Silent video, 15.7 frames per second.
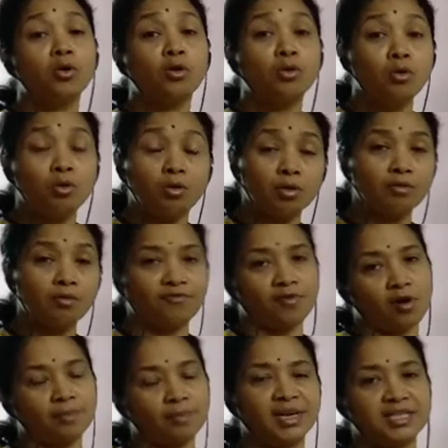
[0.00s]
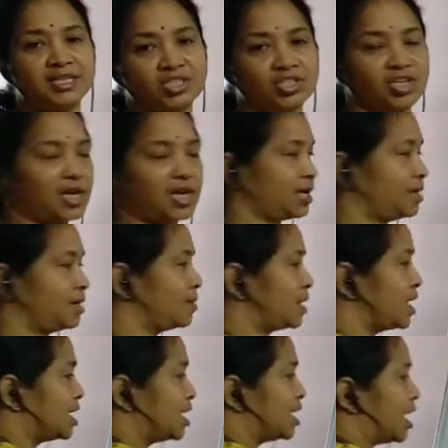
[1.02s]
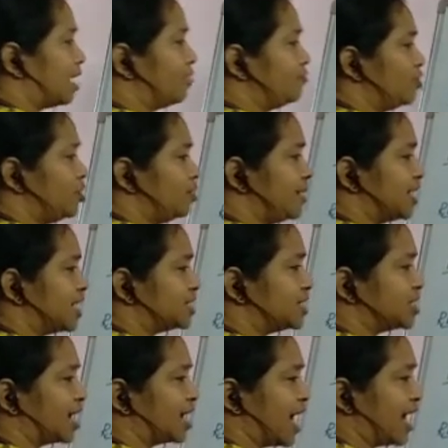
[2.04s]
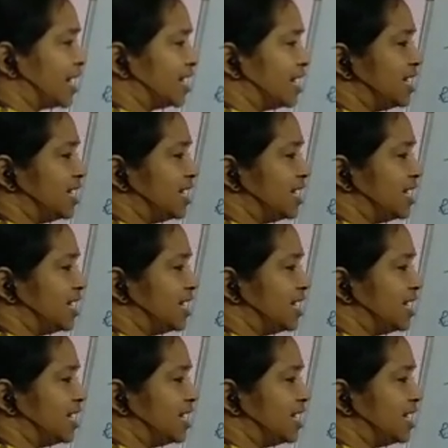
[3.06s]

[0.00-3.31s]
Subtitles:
chloroform is taken. Now we will be getting an